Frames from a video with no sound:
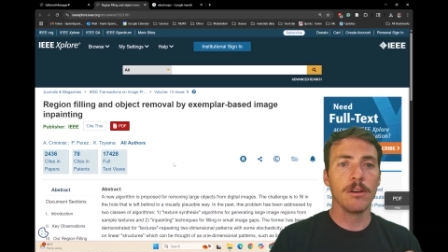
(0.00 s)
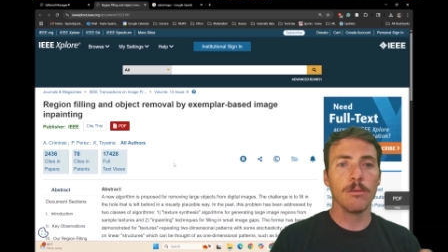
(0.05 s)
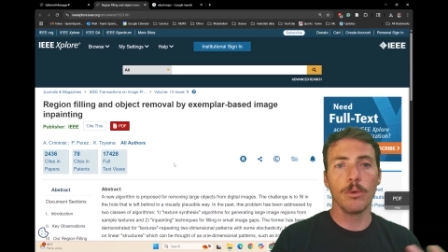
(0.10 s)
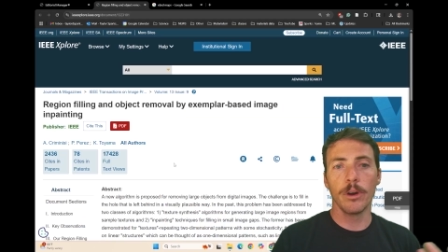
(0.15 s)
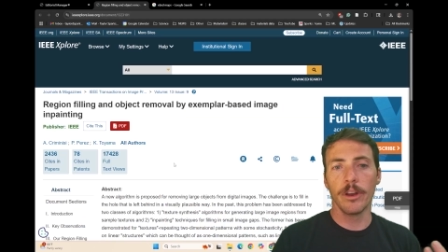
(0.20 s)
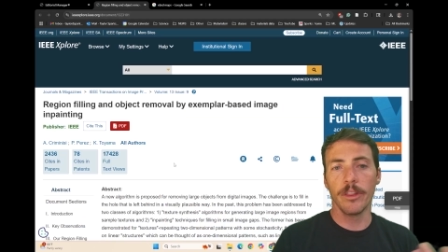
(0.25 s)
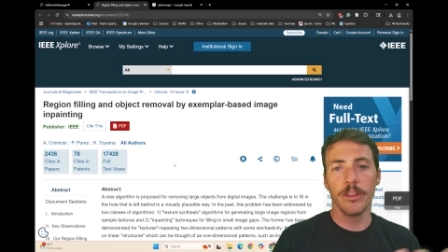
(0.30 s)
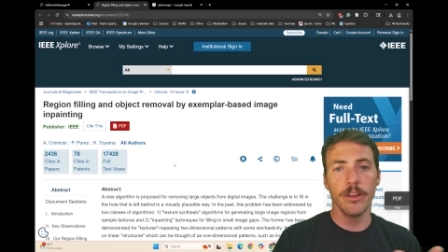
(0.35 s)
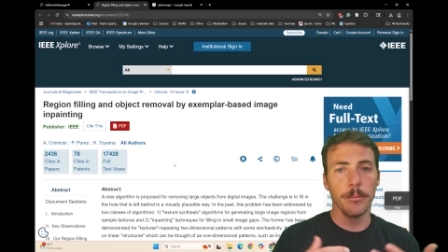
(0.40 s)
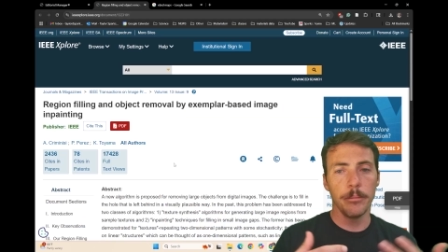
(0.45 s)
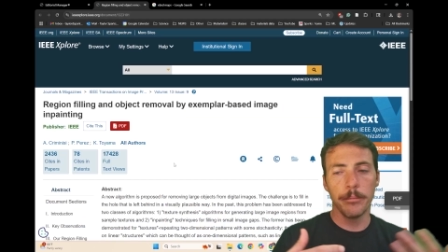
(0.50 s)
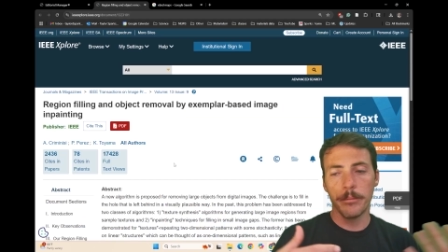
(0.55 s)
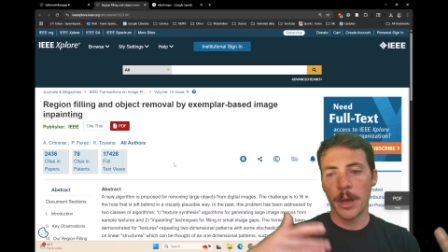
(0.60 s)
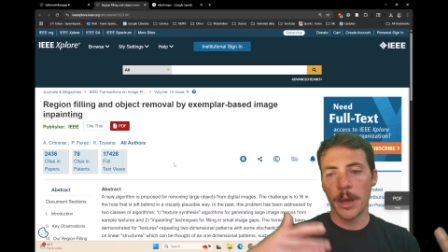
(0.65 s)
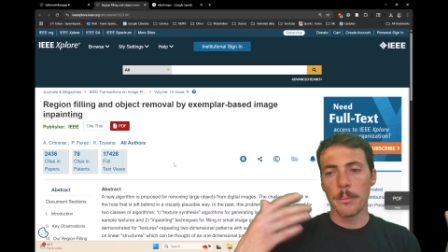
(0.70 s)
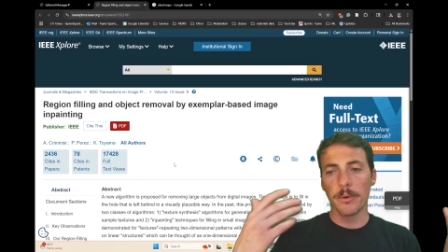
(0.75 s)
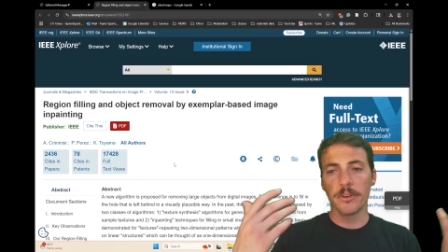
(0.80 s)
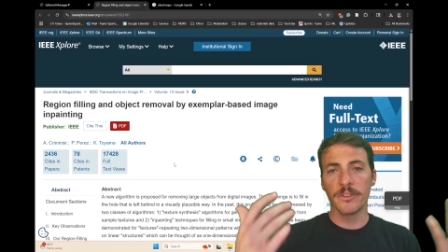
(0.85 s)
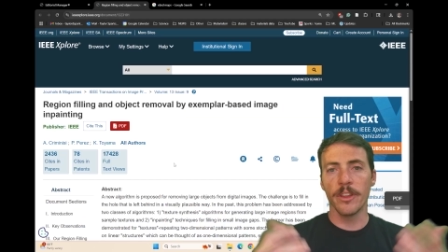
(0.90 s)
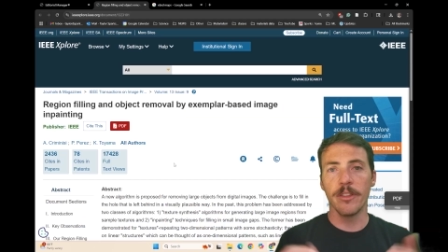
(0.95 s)
One of the
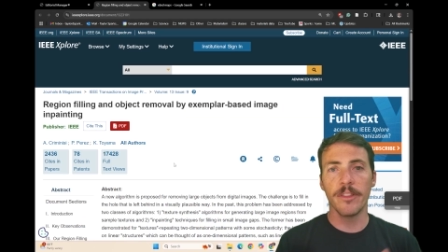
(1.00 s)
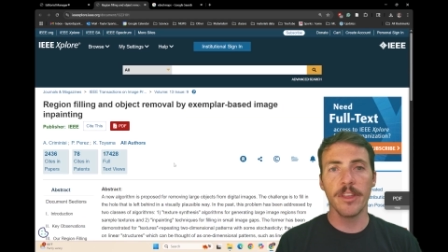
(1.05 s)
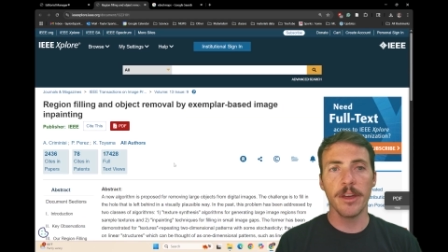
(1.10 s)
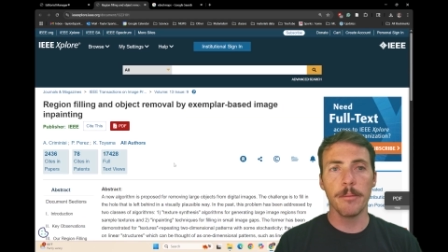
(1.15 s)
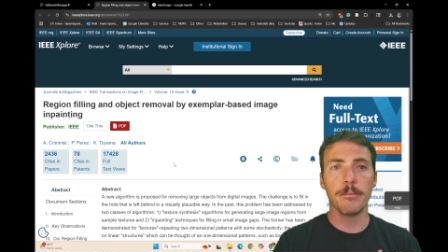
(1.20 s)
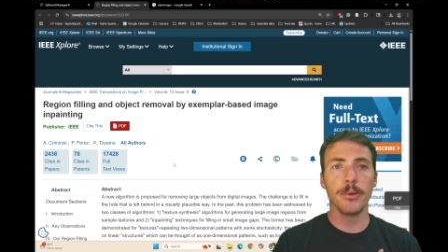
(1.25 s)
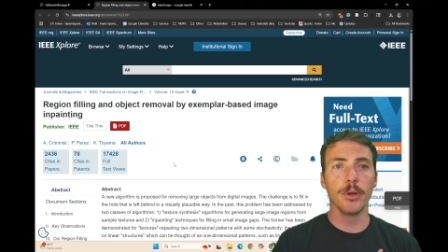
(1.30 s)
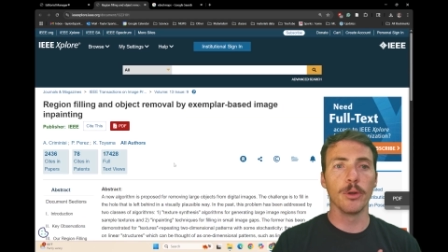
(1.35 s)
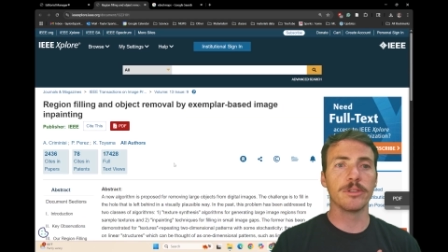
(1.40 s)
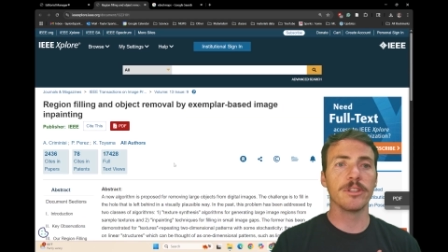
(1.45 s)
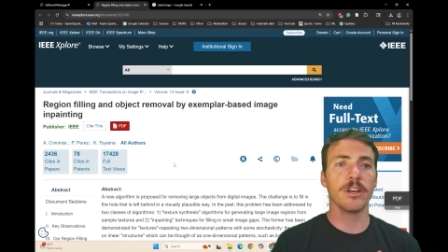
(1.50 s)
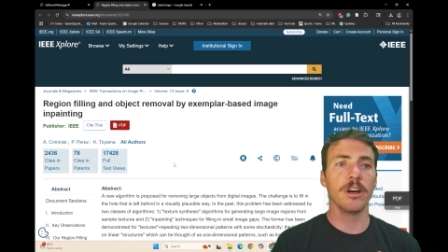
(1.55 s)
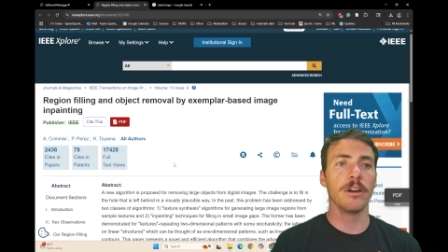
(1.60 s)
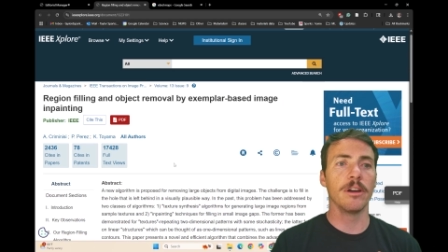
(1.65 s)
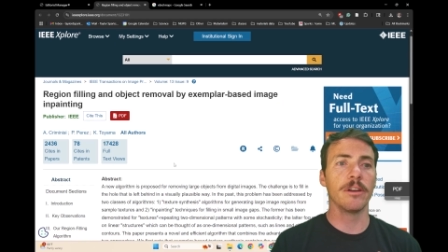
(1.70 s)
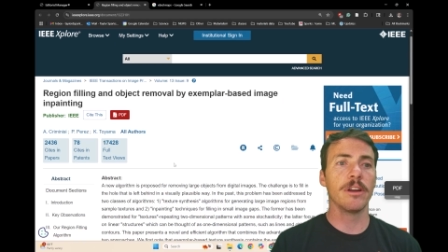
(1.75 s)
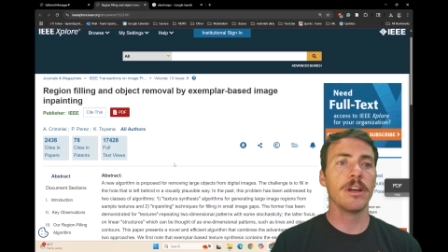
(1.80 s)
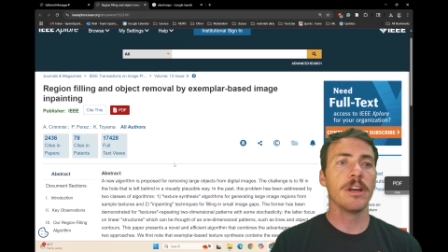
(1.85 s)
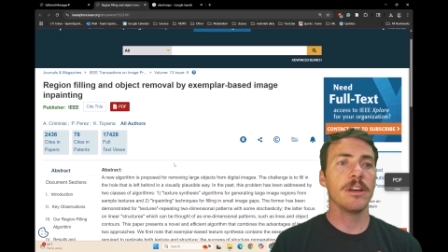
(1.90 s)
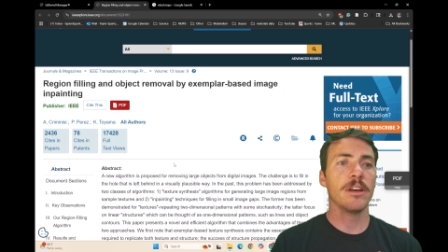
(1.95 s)
papers that they built
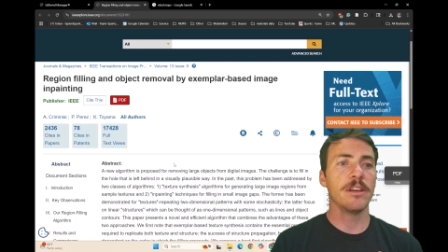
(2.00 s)
on